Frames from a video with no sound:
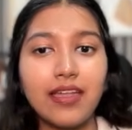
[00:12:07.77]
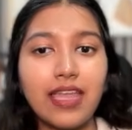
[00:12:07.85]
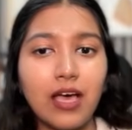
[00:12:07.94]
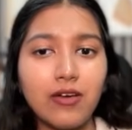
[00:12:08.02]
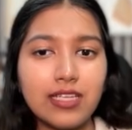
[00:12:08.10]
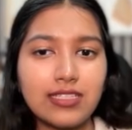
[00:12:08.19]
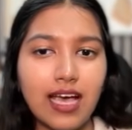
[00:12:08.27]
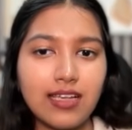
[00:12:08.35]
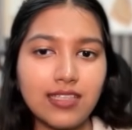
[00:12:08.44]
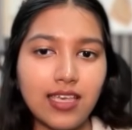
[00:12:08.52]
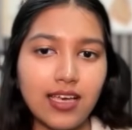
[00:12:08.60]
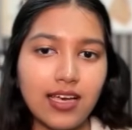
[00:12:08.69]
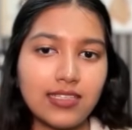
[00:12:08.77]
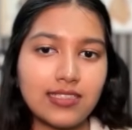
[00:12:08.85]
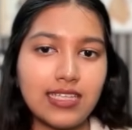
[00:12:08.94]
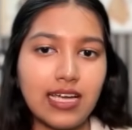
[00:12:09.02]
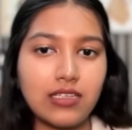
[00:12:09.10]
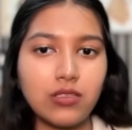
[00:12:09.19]
Now it is asking us
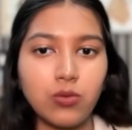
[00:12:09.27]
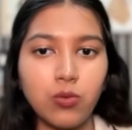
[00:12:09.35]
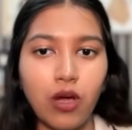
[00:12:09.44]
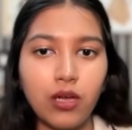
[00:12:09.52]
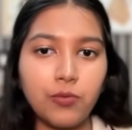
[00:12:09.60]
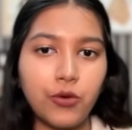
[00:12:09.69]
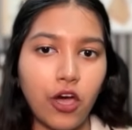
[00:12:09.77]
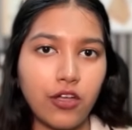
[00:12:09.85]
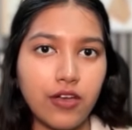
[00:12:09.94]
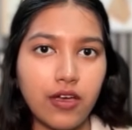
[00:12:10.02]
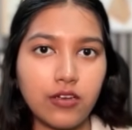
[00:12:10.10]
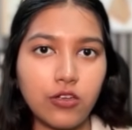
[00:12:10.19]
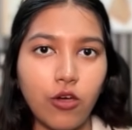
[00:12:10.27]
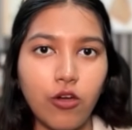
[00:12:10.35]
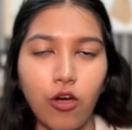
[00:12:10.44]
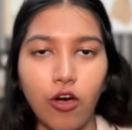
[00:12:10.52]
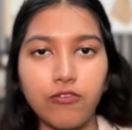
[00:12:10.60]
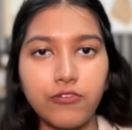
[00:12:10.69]
that what product
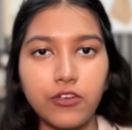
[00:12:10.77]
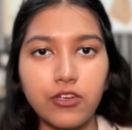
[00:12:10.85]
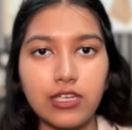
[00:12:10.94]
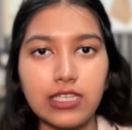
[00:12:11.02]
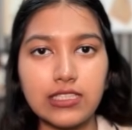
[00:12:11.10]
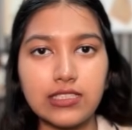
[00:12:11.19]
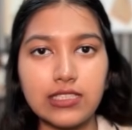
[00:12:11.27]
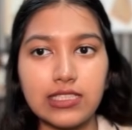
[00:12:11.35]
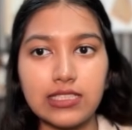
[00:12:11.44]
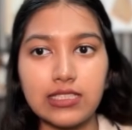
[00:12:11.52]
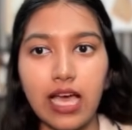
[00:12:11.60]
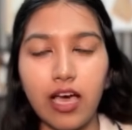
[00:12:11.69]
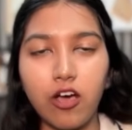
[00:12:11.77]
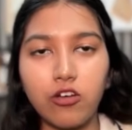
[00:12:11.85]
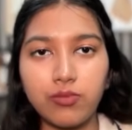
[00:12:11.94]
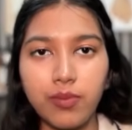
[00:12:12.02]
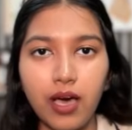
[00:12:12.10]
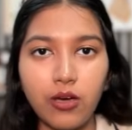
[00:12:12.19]
or offer is this
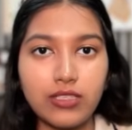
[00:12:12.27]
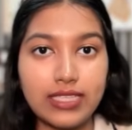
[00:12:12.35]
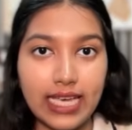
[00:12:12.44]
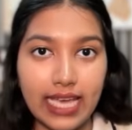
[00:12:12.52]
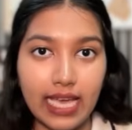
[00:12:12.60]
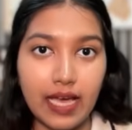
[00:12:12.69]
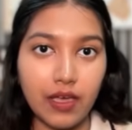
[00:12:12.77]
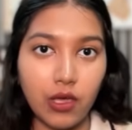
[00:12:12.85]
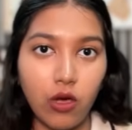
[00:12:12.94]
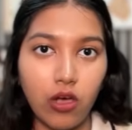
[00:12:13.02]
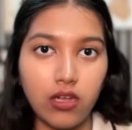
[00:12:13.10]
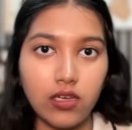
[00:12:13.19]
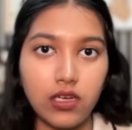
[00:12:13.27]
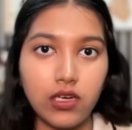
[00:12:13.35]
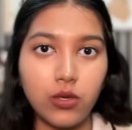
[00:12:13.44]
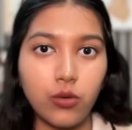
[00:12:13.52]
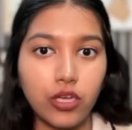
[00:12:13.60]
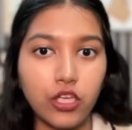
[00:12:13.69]
outbound AI
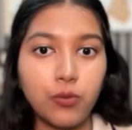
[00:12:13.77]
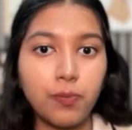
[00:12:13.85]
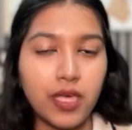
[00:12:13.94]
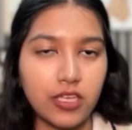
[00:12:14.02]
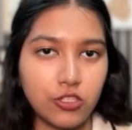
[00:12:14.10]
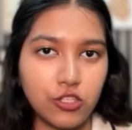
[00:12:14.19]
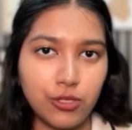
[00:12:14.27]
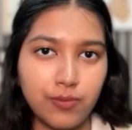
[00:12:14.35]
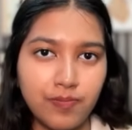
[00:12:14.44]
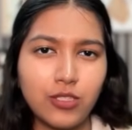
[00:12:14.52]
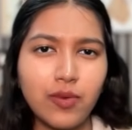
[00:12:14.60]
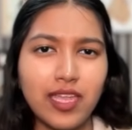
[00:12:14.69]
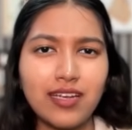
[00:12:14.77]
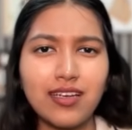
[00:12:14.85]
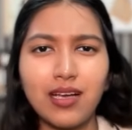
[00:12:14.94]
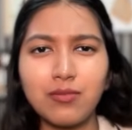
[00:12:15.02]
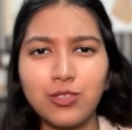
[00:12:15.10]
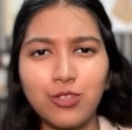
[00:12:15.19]
caller going to pitch. So when it
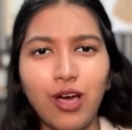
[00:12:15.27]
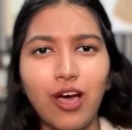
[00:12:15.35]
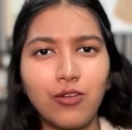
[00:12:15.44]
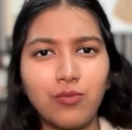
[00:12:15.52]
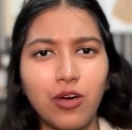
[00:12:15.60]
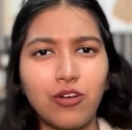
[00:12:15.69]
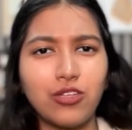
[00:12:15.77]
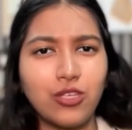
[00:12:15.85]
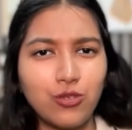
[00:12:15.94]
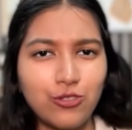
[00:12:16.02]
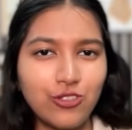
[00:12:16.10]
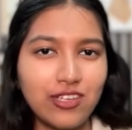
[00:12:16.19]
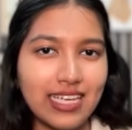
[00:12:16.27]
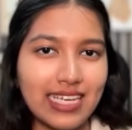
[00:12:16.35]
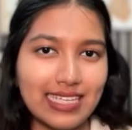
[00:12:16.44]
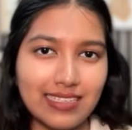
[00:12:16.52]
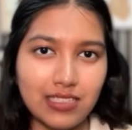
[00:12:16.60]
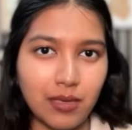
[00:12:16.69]
comes to outbound, usually
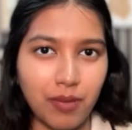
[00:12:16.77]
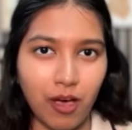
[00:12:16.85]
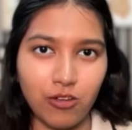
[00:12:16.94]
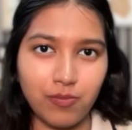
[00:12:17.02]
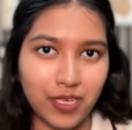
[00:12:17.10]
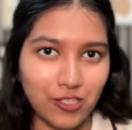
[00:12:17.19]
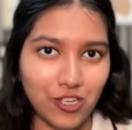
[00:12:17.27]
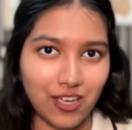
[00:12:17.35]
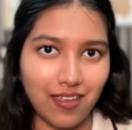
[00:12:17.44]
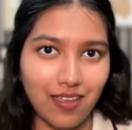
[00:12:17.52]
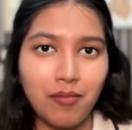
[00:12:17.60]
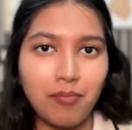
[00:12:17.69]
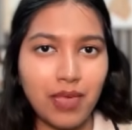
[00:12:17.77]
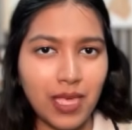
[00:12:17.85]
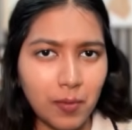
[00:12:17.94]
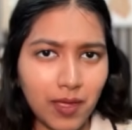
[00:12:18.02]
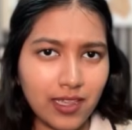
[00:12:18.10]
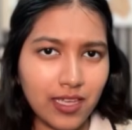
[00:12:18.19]
it is about pitching.
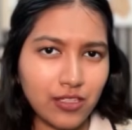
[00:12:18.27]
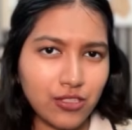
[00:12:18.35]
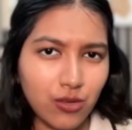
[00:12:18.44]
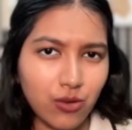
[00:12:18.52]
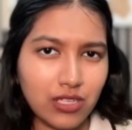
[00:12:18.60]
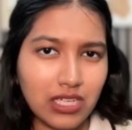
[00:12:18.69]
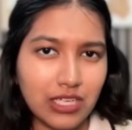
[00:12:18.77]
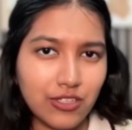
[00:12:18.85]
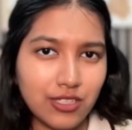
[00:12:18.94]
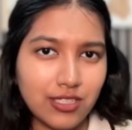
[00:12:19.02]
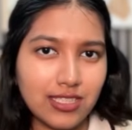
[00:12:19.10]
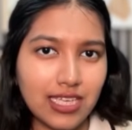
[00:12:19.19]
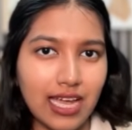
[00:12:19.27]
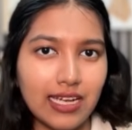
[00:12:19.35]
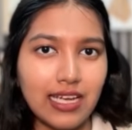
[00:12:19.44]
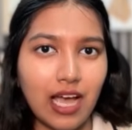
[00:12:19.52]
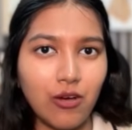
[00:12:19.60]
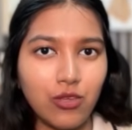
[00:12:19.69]
Maybe they showed interest
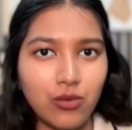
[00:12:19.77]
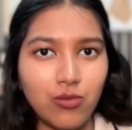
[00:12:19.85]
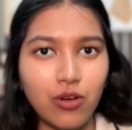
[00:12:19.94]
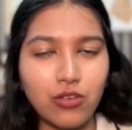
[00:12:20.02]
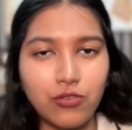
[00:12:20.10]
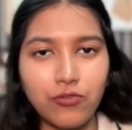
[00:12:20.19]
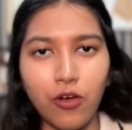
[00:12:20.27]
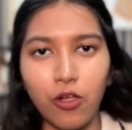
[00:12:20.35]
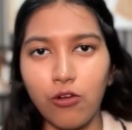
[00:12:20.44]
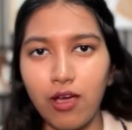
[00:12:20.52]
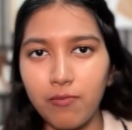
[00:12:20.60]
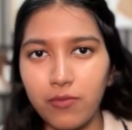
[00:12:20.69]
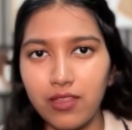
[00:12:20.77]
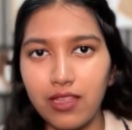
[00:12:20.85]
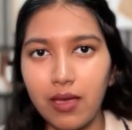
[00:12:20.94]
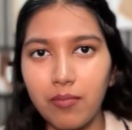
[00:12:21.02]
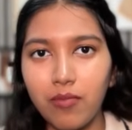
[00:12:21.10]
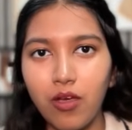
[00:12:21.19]
and now you want to follow up with
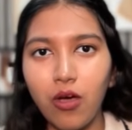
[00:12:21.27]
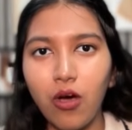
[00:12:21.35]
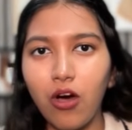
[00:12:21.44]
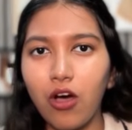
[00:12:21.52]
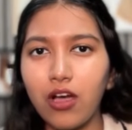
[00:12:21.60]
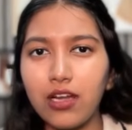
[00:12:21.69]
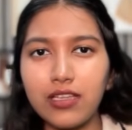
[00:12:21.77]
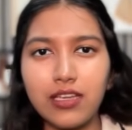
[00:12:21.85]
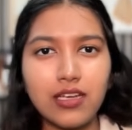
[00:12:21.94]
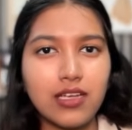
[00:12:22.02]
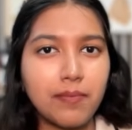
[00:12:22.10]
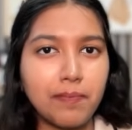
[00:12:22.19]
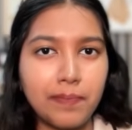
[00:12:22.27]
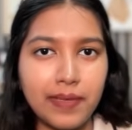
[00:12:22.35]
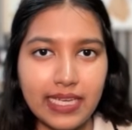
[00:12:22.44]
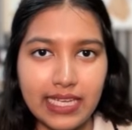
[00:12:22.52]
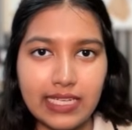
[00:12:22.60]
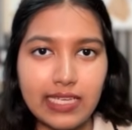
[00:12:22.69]
them, or they're
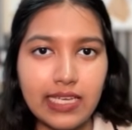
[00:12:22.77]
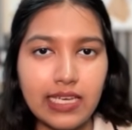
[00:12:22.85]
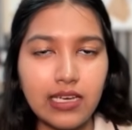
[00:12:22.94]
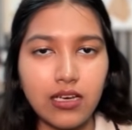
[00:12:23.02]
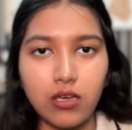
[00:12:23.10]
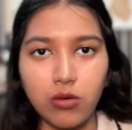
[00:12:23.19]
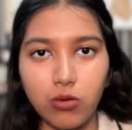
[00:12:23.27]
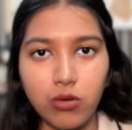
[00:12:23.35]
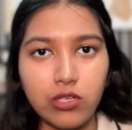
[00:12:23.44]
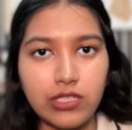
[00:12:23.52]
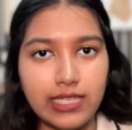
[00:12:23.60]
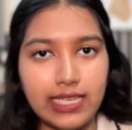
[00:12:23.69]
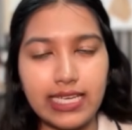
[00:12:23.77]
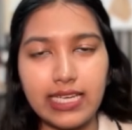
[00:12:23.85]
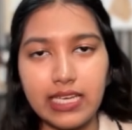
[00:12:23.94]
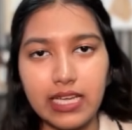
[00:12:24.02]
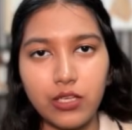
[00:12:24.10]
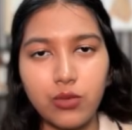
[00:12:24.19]
completely a cold
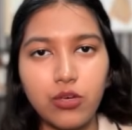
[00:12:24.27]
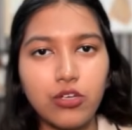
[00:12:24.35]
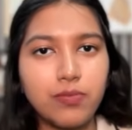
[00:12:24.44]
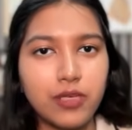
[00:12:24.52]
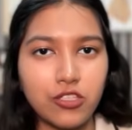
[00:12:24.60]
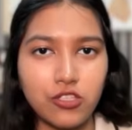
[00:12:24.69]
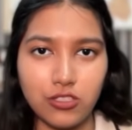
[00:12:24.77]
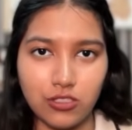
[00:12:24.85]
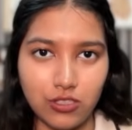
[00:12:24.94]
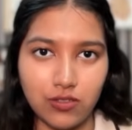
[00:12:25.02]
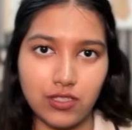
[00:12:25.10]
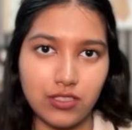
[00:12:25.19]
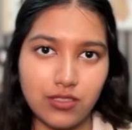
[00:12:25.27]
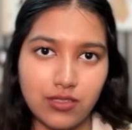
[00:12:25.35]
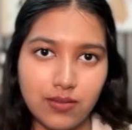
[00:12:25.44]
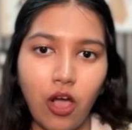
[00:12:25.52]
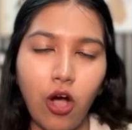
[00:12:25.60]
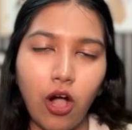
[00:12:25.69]
lead and you want to pitch a service.
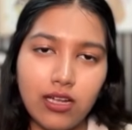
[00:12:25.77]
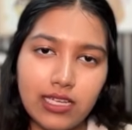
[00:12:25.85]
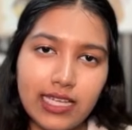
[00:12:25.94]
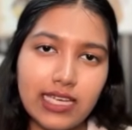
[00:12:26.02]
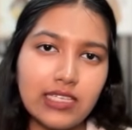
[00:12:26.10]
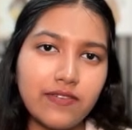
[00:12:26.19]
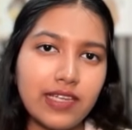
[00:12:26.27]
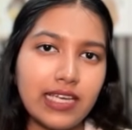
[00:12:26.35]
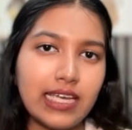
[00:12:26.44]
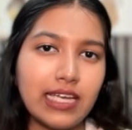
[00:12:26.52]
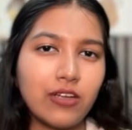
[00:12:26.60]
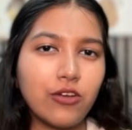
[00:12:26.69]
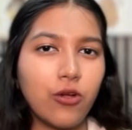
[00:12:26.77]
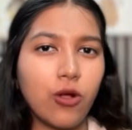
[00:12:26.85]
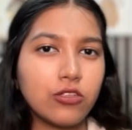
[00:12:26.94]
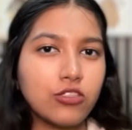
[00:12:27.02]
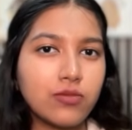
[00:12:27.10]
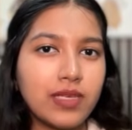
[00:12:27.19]
Alternatively, it could
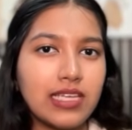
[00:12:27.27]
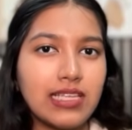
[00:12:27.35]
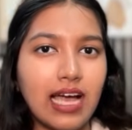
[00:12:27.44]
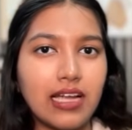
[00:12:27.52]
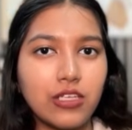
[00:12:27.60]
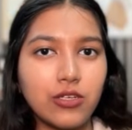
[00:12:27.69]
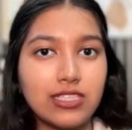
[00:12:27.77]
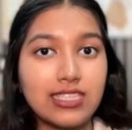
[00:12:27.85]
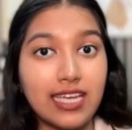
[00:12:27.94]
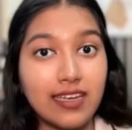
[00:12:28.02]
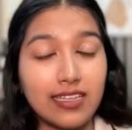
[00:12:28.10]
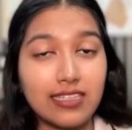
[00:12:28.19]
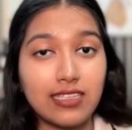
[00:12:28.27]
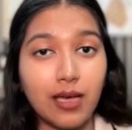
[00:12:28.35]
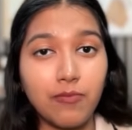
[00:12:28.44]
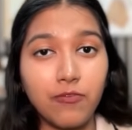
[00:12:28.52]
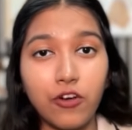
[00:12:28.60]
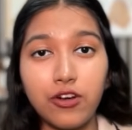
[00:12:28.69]
also be that you're setting this
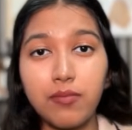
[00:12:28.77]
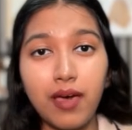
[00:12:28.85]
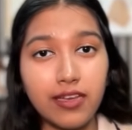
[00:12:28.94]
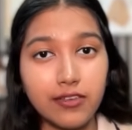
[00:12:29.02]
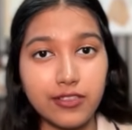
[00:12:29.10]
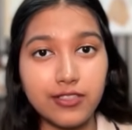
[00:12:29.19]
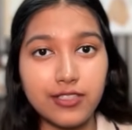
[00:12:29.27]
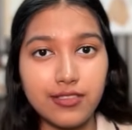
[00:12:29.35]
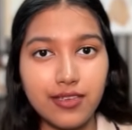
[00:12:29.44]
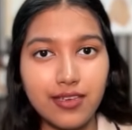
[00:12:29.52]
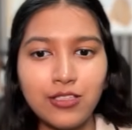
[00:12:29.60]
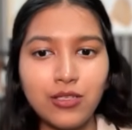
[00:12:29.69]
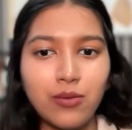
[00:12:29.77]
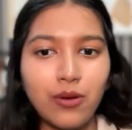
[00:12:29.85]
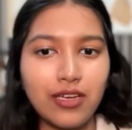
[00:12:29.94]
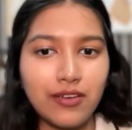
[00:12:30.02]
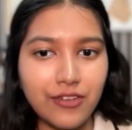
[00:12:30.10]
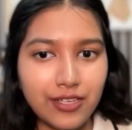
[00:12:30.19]
up for reminders. So
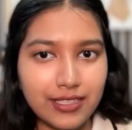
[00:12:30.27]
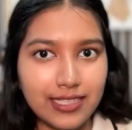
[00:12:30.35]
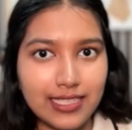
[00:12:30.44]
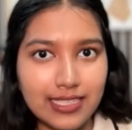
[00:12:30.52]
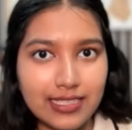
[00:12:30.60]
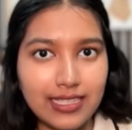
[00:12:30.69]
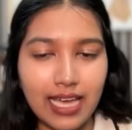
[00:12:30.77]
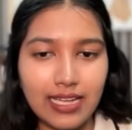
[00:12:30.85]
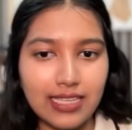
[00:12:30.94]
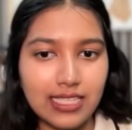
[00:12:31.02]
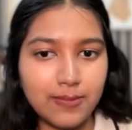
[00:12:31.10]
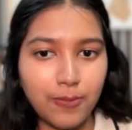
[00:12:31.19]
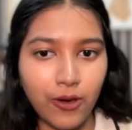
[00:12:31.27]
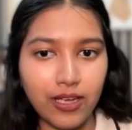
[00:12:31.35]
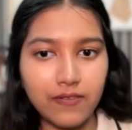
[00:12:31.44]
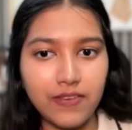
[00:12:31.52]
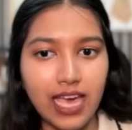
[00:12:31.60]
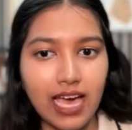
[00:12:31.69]
whatever it is, at this
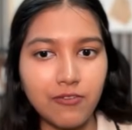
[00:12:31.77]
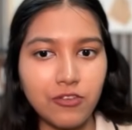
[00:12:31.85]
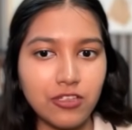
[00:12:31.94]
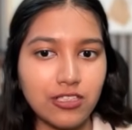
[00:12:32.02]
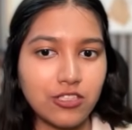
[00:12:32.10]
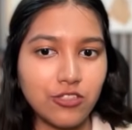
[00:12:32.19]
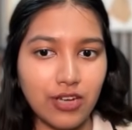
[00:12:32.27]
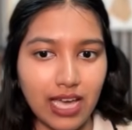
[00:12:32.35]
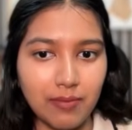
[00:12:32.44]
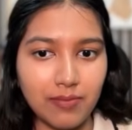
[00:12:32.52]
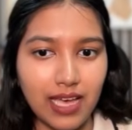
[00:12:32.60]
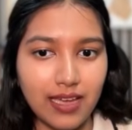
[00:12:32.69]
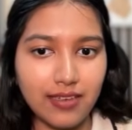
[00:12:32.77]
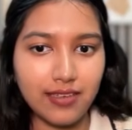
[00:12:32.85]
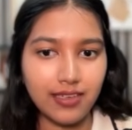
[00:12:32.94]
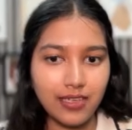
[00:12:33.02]
point, we have to describe that.